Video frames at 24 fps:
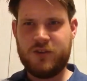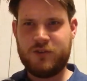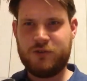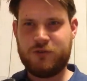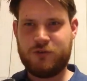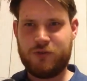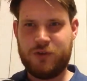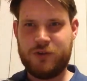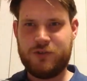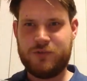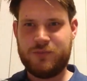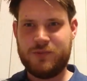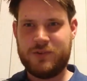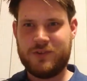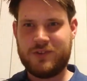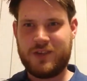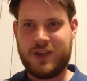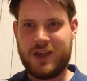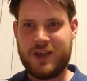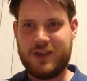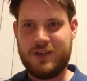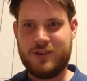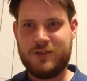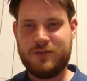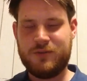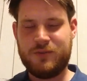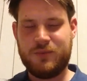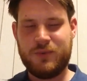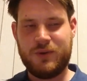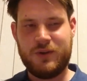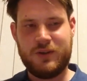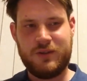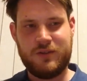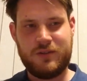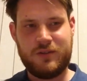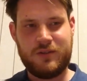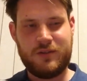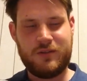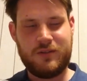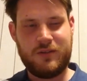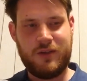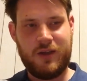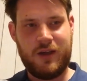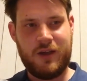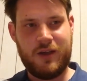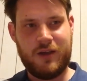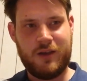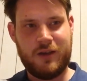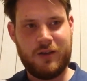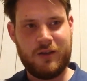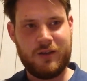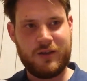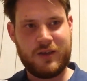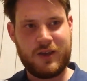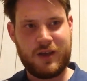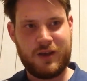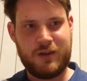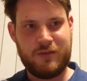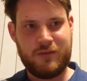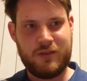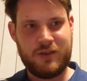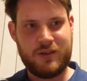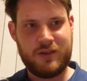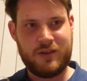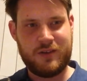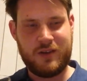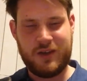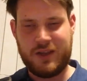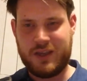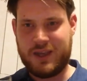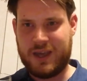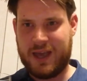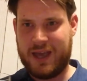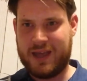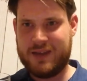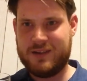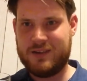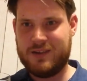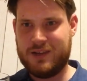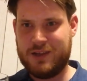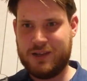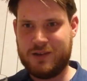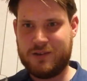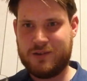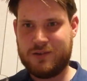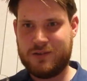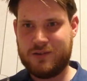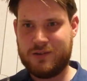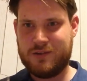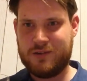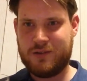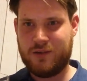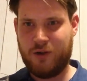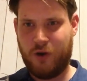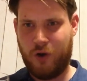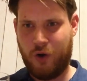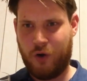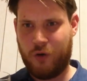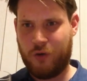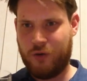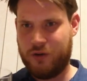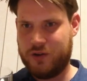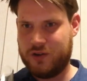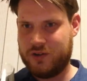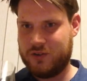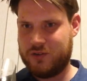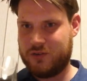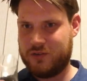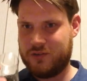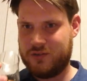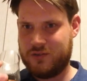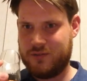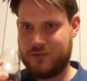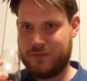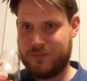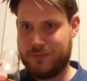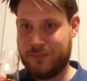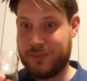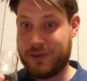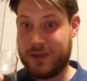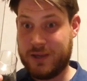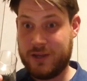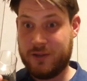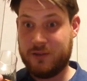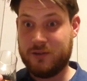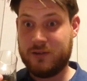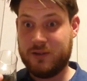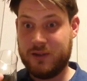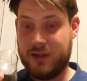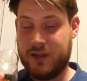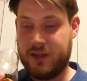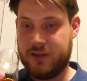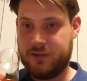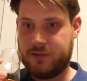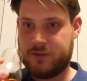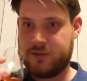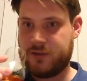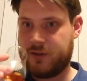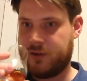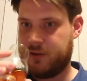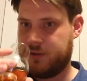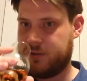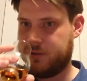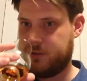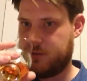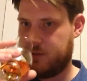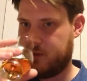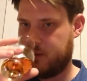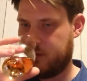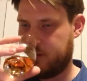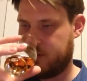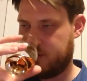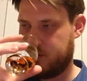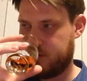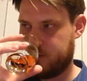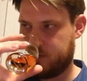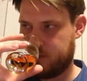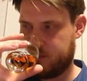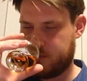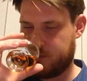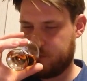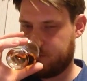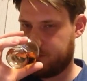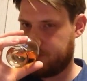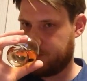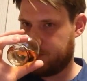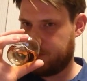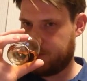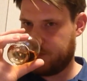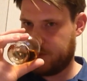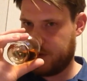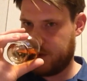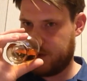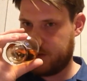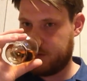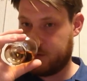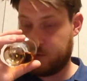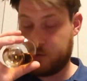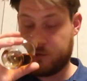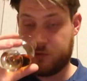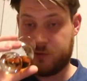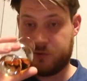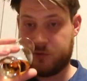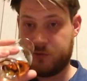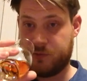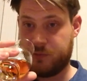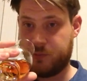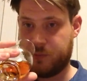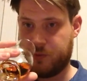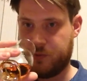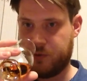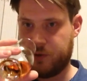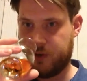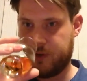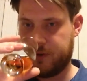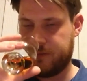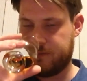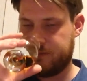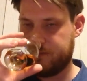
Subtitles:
Christmas cake with kind of a candied orange peel inside the Christmas cake, the Christmas pudding.